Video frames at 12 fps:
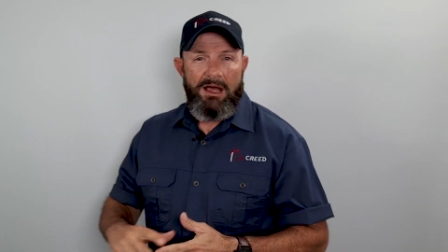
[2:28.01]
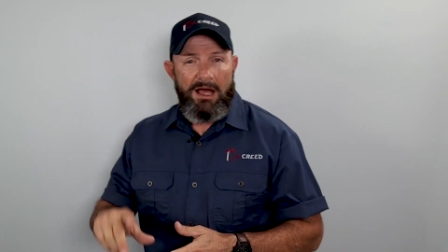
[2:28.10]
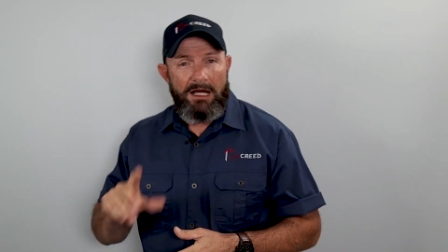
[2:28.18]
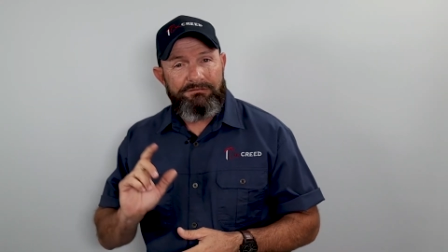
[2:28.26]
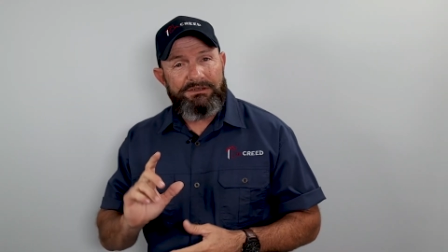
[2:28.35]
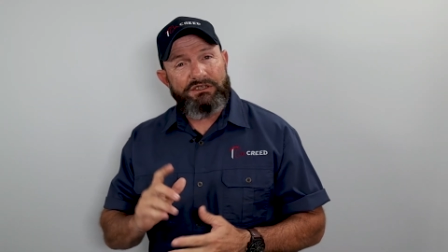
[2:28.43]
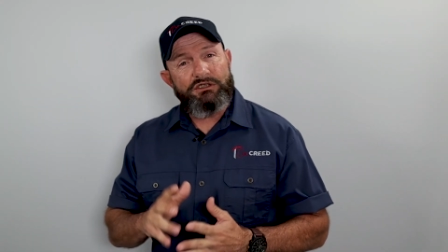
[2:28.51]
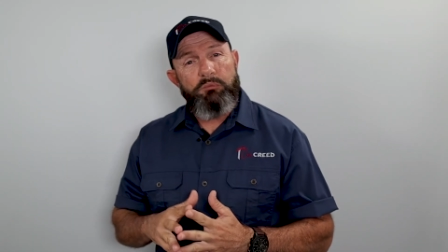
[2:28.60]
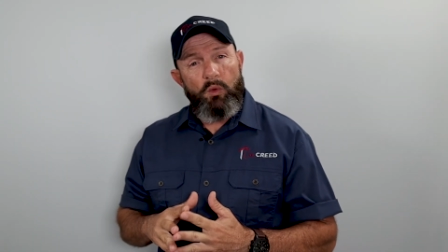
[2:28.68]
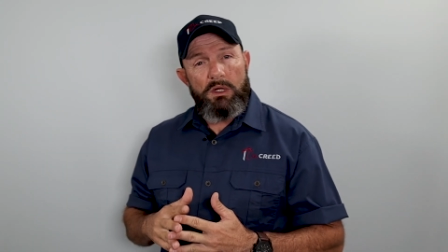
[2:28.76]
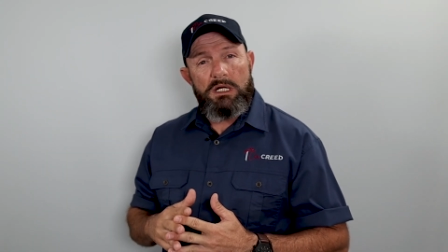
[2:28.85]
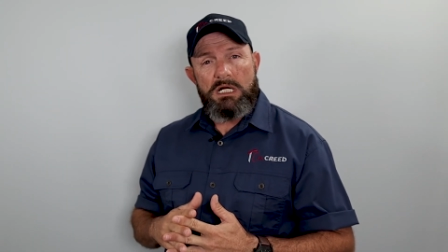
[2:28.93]
Having a
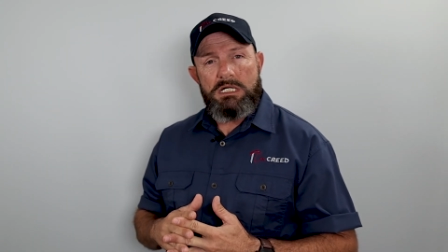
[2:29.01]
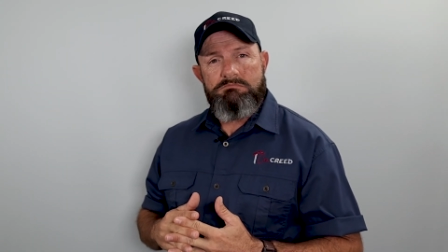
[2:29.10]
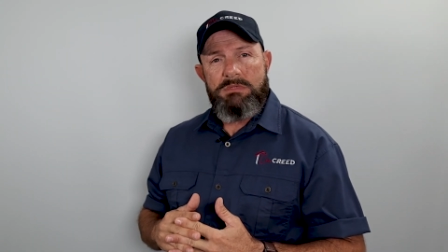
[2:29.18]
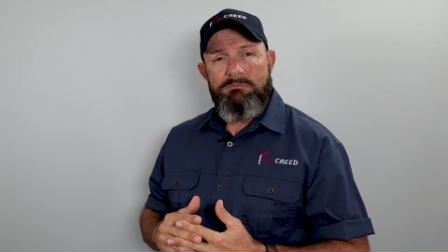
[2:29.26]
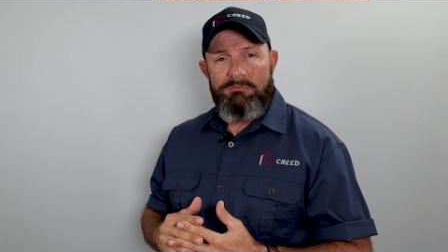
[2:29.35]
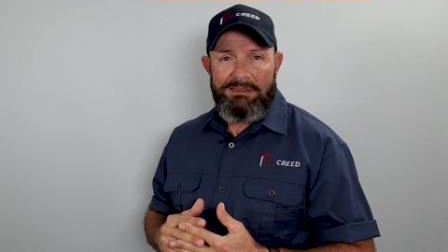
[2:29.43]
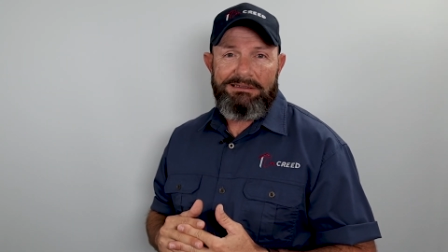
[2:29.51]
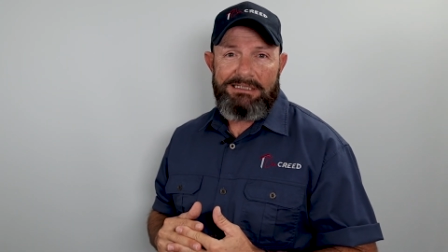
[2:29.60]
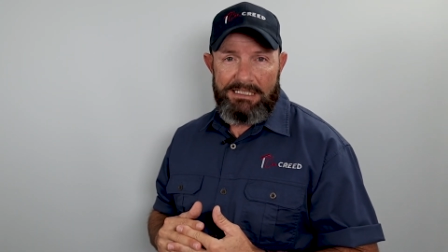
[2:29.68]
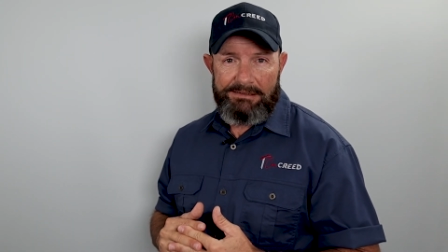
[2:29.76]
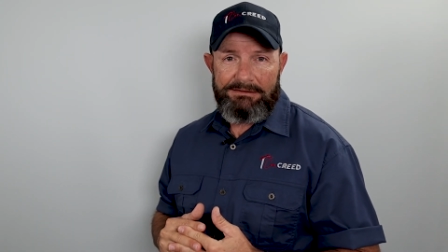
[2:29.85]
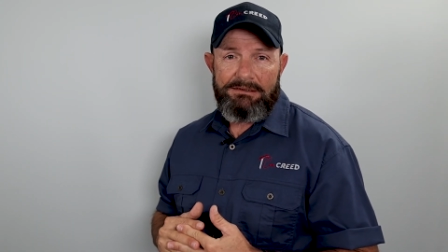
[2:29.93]
smaller home means
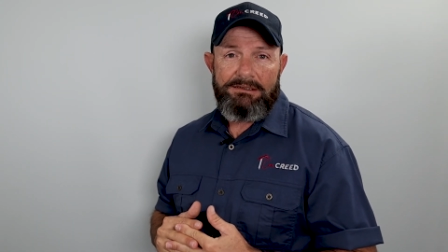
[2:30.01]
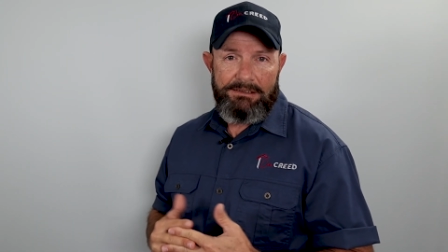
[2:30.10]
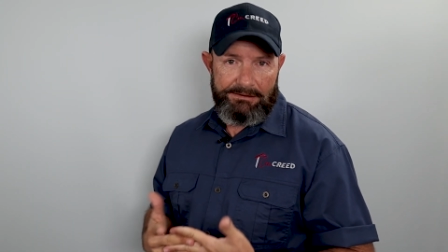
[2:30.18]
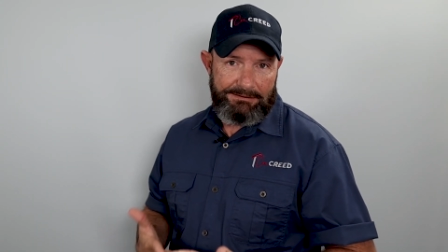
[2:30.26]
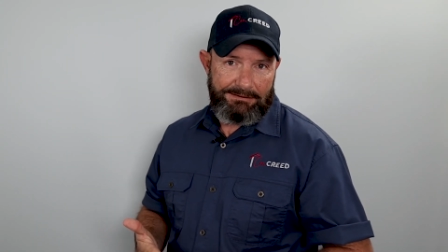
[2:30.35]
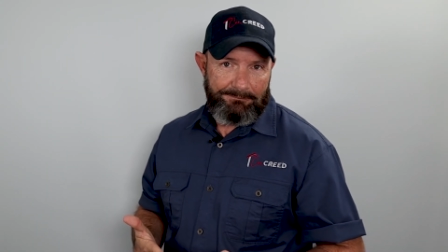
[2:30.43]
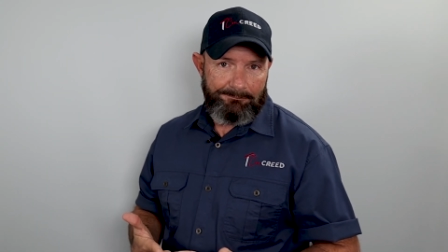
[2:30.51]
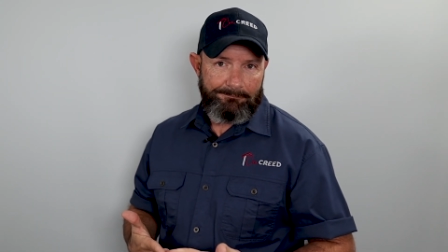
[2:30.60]
less needs.